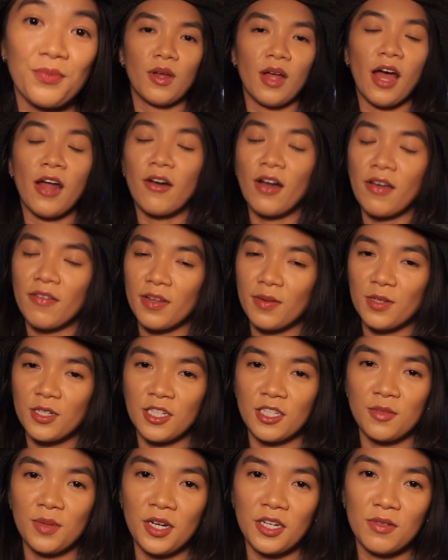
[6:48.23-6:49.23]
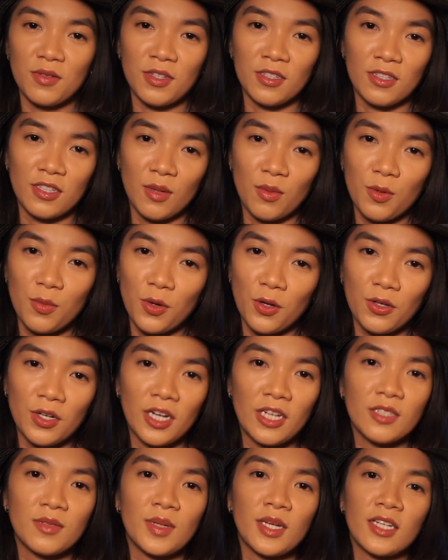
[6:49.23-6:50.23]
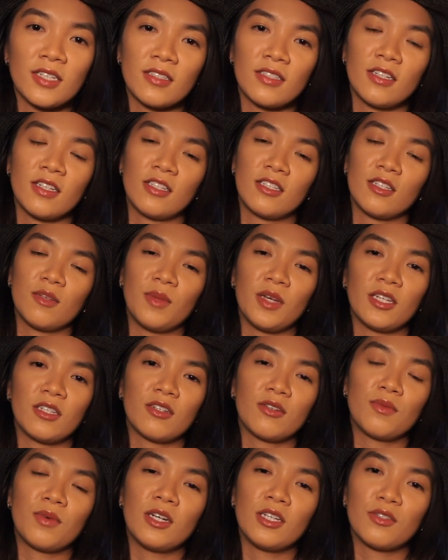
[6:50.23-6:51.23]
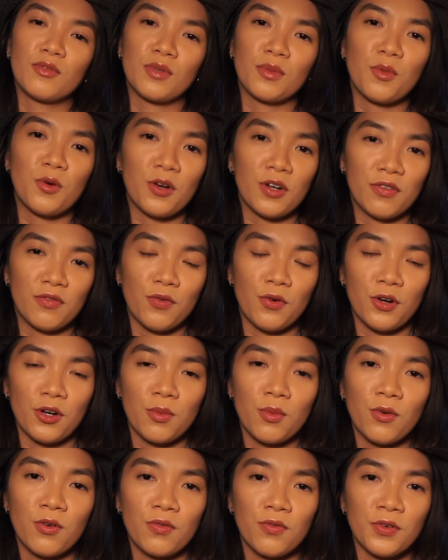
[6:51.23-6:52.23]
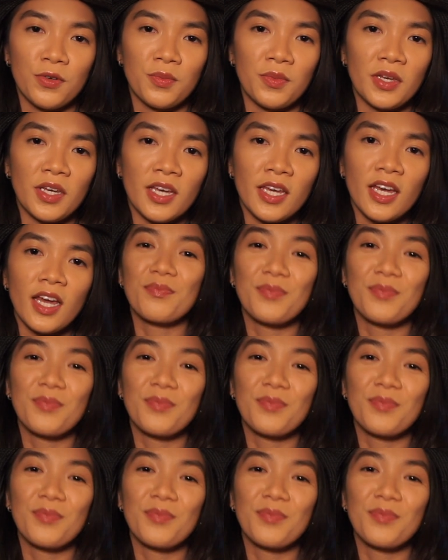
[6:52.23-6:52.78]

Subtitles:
I don't have that much experience with the summer programs because the semester ones were more affordable for me.